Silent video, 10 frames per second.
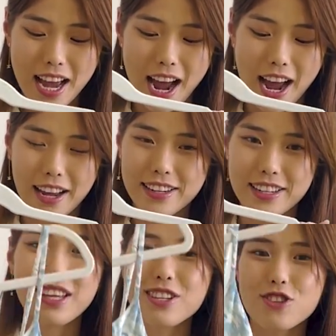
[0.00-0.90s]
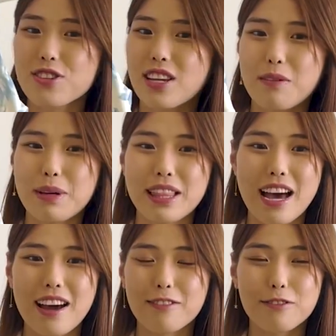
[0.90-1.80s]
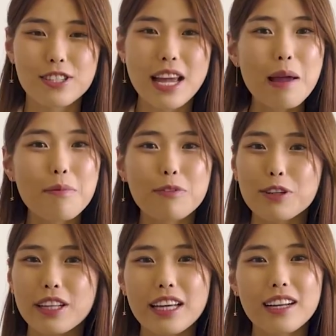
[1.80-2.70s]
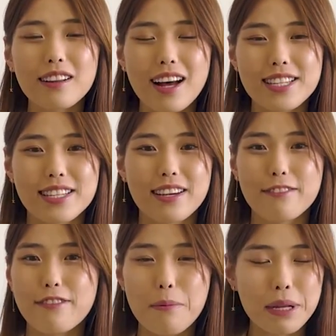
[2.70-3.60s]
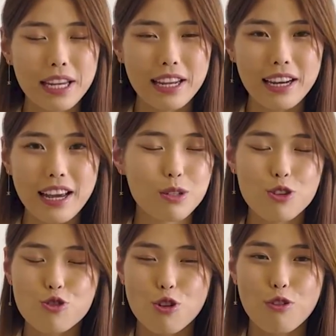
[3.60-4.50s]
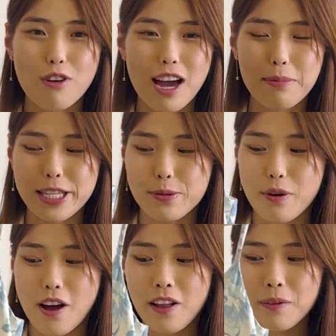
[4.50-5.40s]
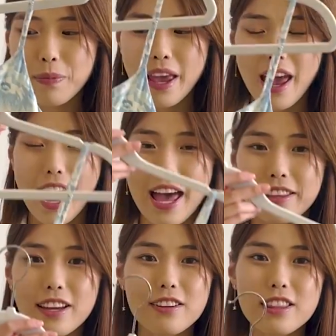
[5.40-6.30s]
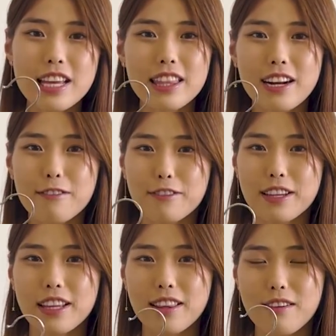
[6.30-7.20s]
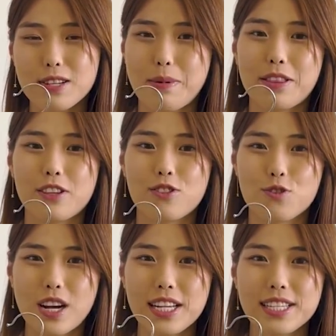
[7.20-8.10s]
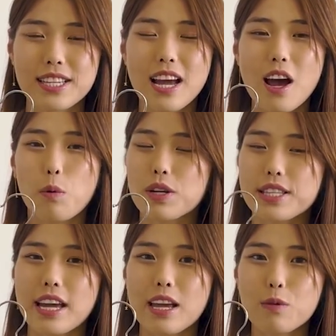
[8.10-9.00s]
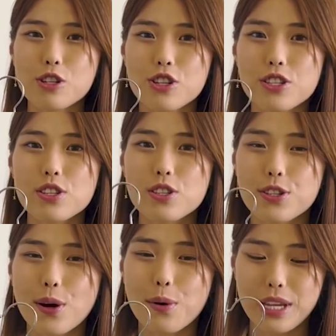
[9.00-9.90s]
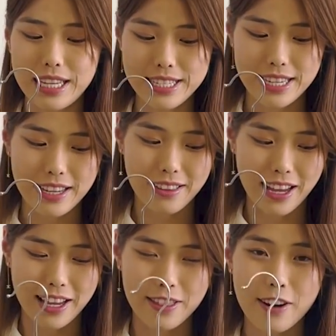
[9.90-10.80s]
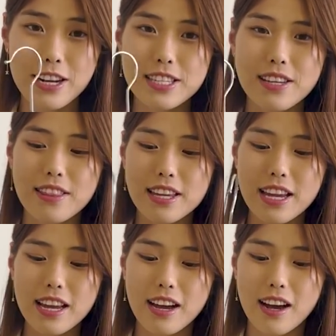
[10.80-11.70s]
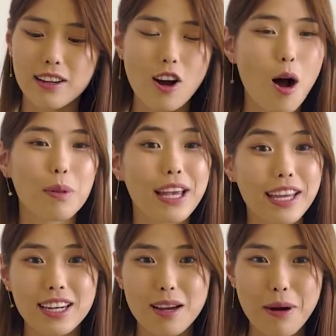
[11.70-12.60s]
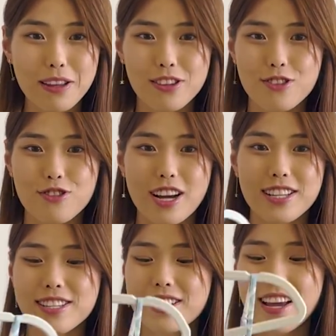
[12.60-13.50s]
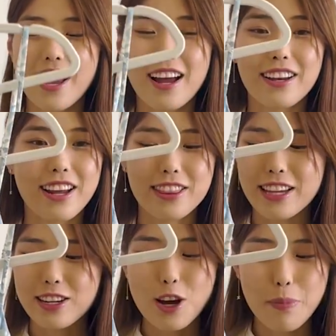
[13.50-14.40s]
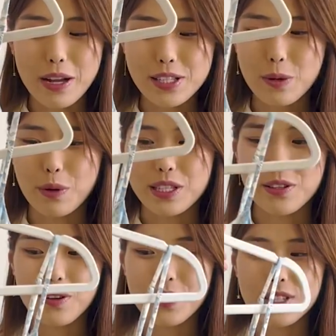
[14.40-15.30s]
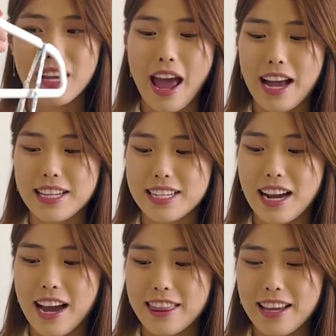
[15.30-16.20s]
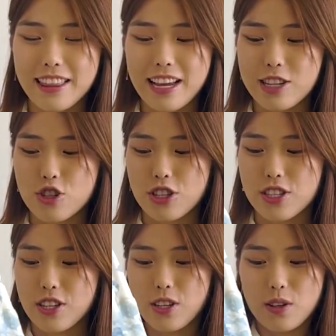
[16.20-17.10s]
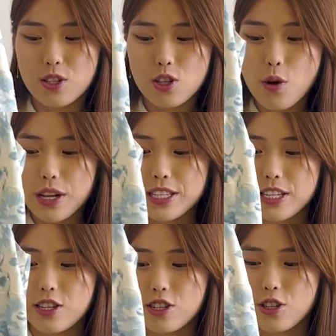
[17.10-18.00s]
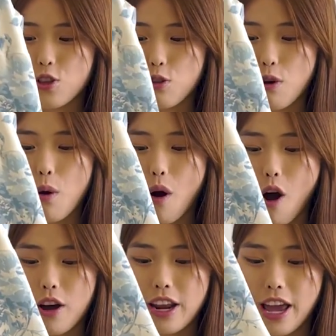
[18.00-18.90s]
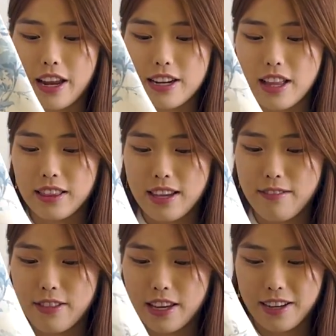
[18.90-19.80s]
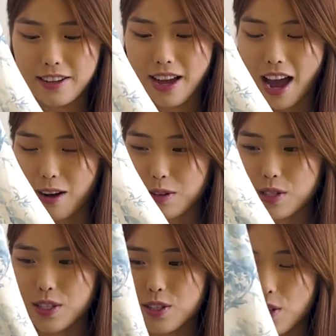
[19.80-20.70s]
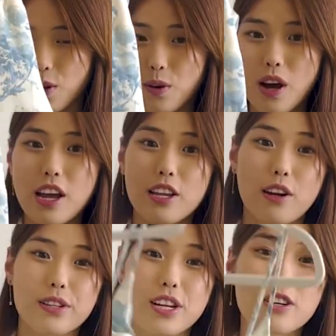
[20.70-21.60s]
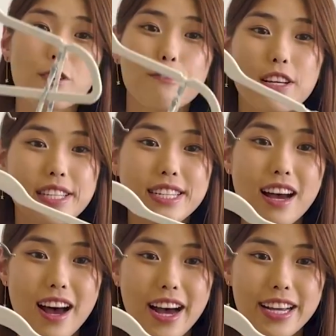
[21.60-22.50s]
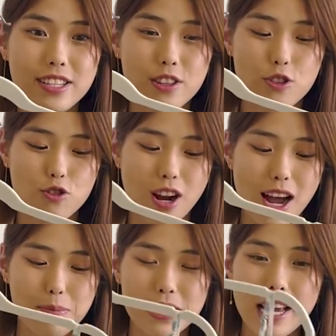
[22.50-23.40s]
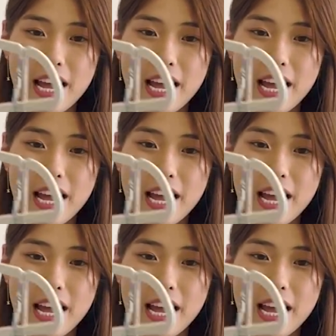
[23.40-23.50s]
And this just gave me that same really classic feminine neutral vibe as well. And the other thing that I really loved about this dress was that it was just so easy. Like there is nothing complicated about this dress. Nothing, no bells and whistles, and I think that it's just so easy to just throw on and leave the house. So, you know, it's got no fussy ties on the straps.